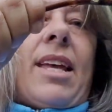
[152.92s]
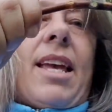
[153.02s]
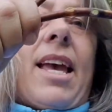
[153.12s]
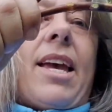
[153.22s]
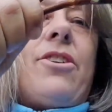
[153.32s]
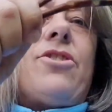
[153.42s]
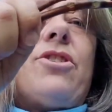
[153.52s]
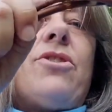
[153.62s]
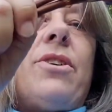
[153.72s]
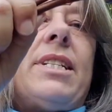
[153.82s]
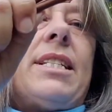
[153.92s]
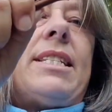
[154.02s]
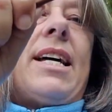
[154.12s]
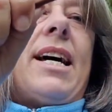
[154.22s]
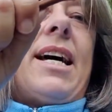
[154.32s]
and you're just going to
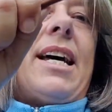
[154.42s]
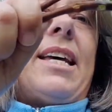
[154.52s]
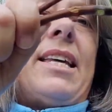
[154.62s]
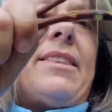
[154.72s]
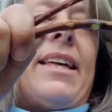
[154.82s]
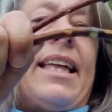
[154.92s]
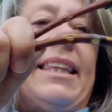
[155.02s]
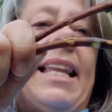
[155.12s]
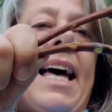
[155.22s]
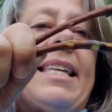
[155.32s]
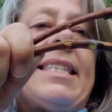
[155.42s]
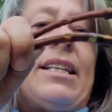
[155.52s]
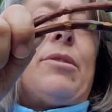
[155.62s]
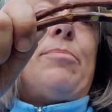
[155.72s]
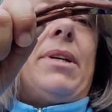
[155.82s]
tie that last
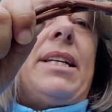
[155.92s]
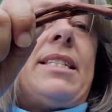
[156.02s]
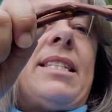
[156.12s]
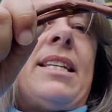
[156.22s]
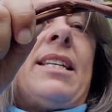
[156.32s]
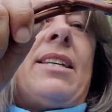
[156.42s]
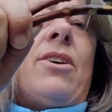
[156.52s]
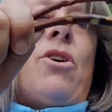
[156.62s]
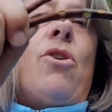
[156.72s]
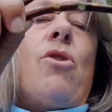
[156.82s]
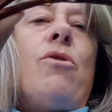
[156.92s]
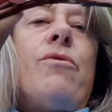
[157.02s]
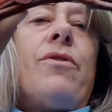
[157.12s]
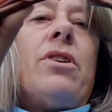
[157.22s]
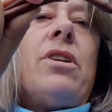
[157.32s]
little piece
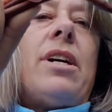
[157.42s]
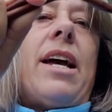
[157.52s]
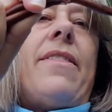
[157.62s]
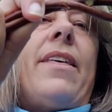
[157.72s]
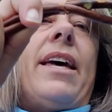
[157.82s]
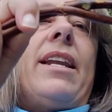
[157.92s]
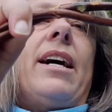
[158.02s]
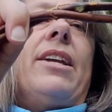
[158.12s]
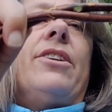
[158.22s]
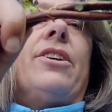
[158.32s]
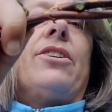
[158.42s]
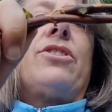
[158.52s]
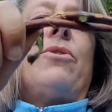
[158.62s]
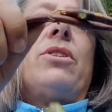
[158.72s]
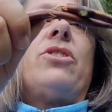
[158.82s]
over and then under.
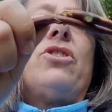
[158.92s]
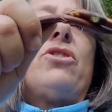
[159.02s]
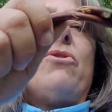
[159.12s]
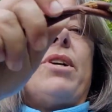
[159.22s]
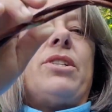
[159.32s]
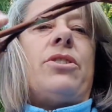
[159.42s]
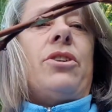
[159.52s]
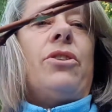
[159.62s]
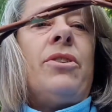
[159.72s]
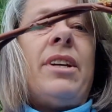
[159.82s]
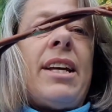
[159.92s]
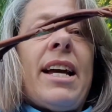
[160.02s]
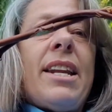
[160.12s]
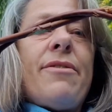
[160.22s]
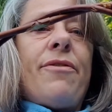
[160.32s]
So it's just going to
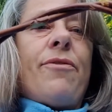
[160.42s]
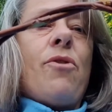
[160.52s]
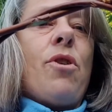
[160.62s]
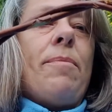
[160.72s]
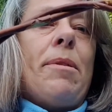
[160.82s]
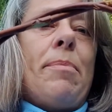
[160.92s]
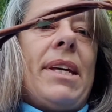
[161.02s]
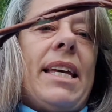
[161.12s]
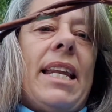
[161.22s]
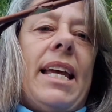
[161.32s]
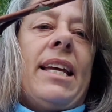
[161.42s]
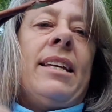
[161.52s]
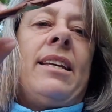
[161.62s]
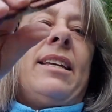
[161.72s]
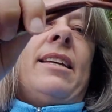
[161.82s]
kind of form the beginning
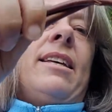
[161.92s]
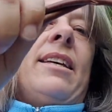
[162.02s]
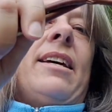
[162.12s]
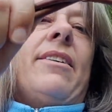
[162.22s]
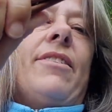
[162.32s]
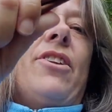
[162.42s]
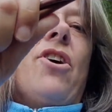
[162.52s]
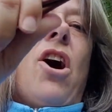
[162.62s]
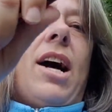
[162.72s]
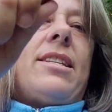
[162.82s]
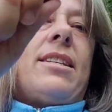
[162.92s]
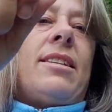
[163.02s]
of a knot.